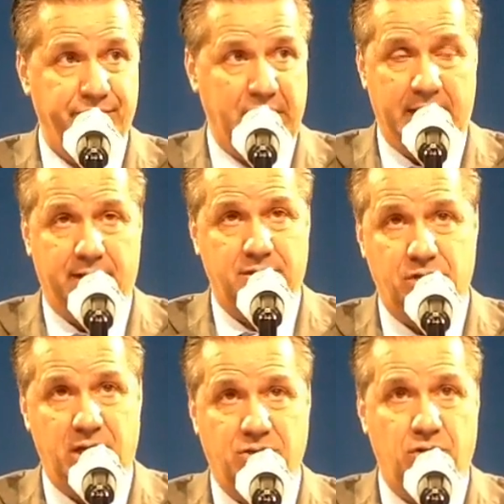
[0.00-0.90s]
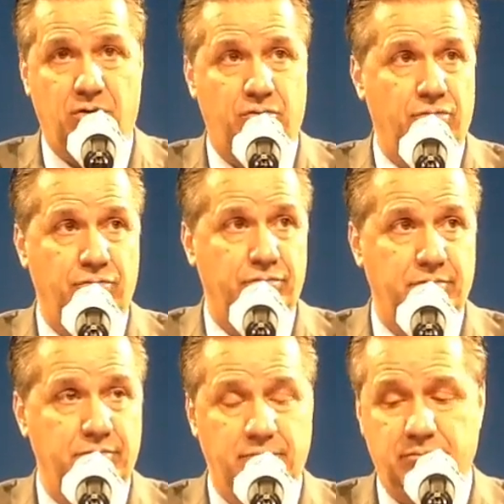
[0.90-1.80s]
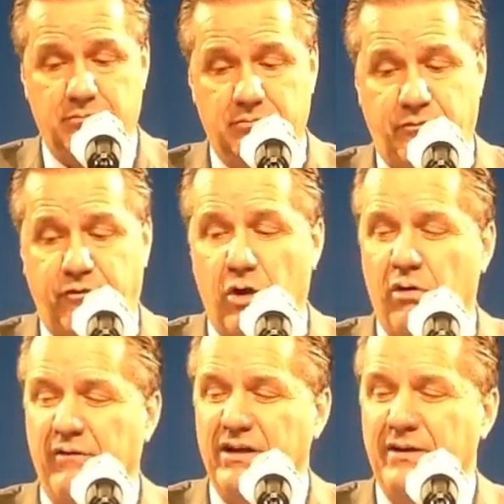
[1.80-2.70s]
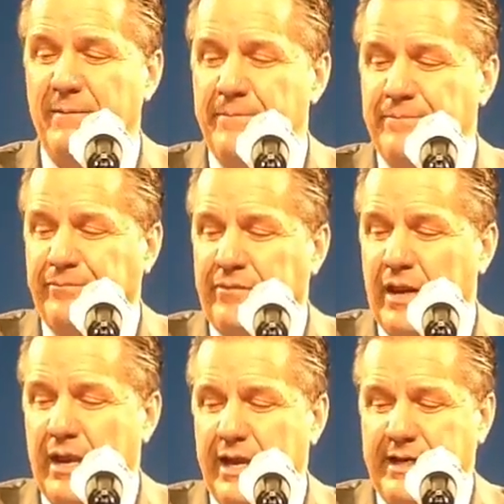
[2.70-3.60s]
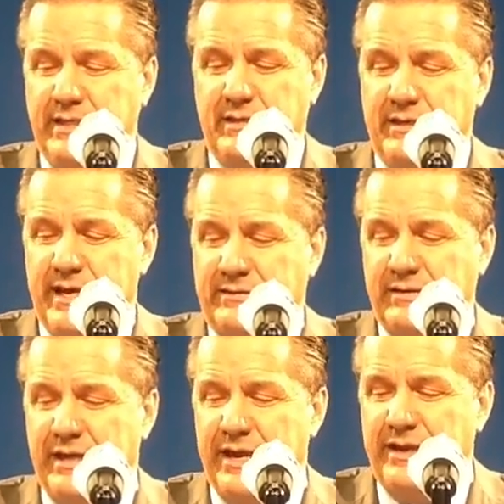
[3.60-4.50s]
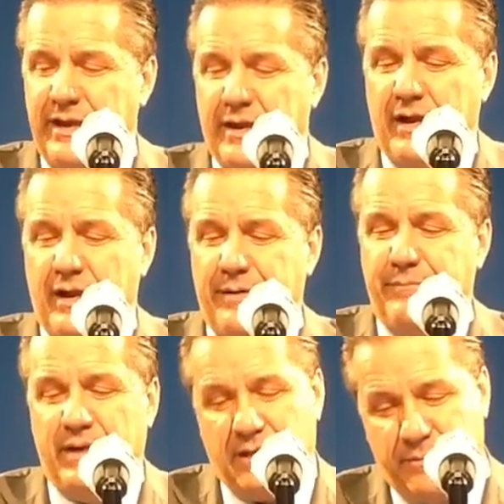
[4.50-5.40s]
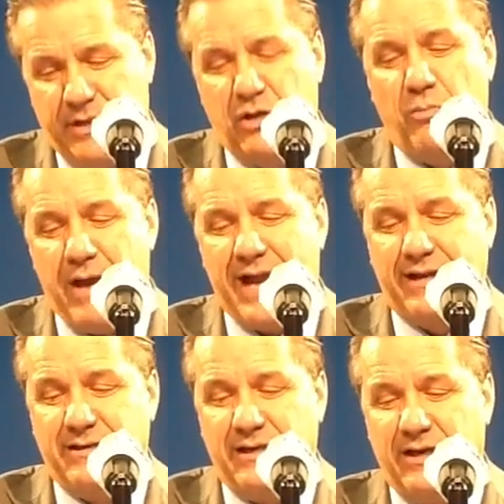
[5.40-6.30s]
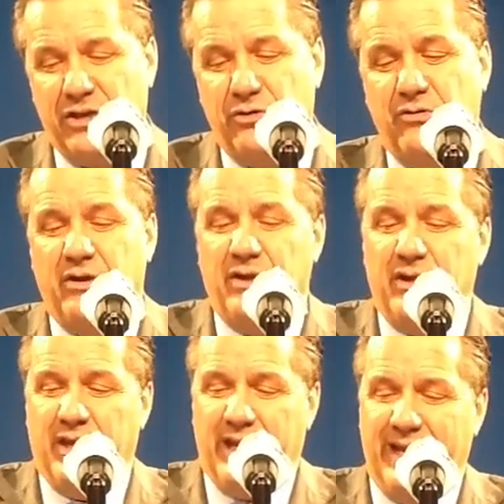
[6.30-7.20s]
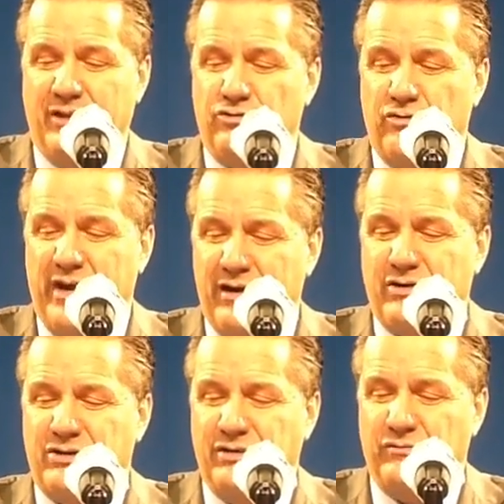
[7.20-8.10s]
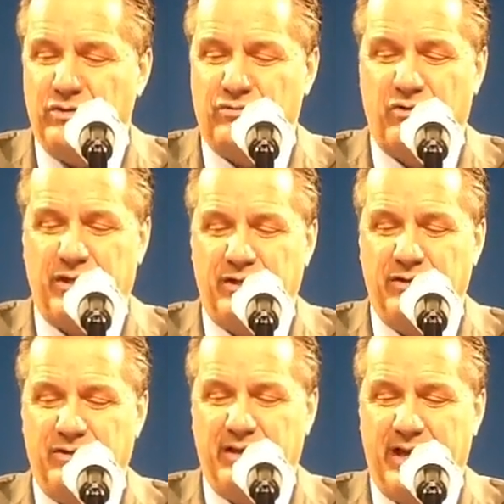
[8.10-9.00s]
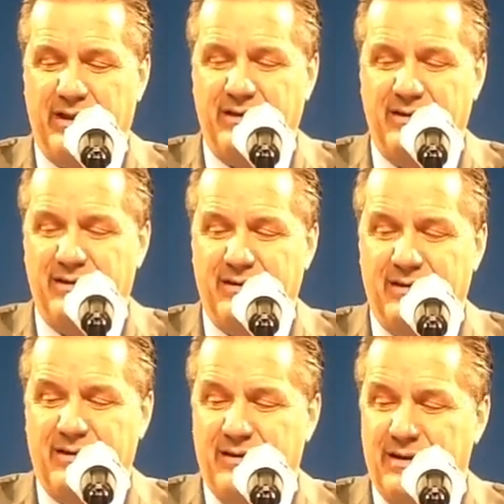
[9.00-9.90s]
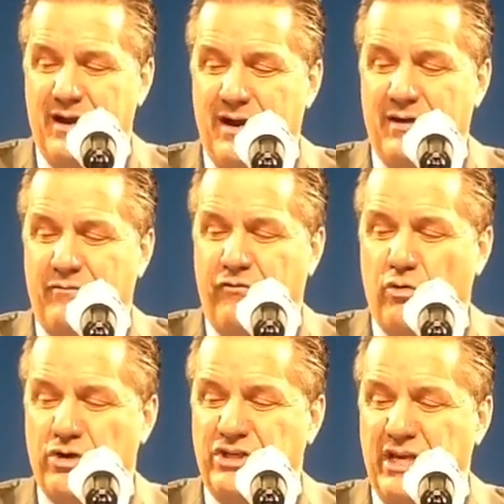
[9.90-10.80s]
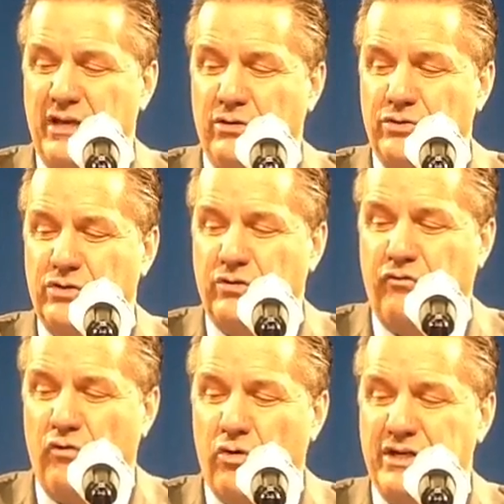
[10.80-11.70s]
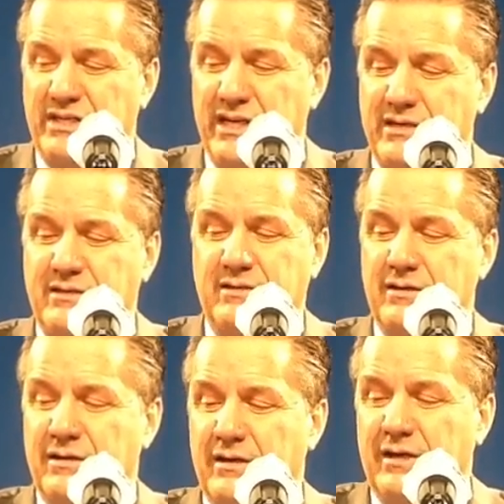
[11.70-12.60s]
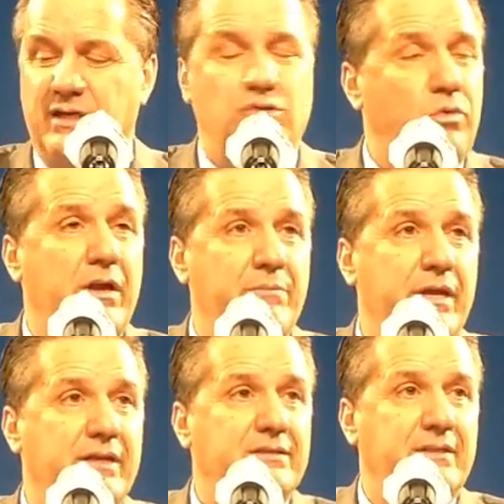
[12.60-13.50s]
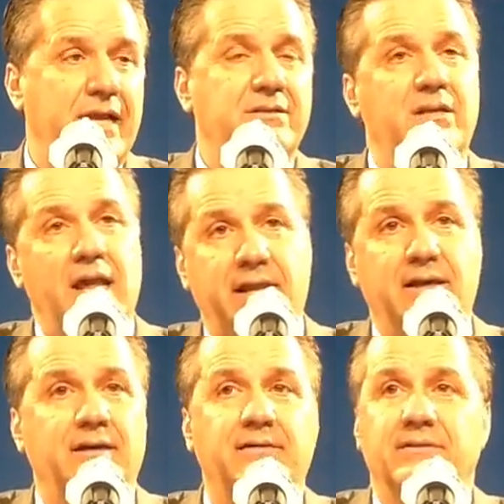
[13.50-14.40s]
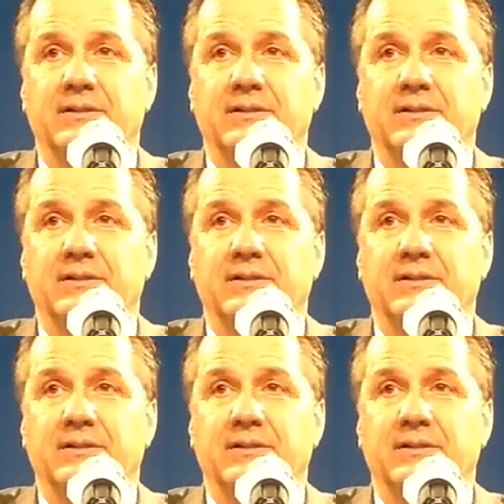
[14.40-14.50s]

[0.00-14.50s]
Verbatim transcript: like change the whole flow of it and he did that today. Um, but let me go back and tell you, Andrew Harrison was really good today. Um, four steals, four assists in 20 minutes. That's like a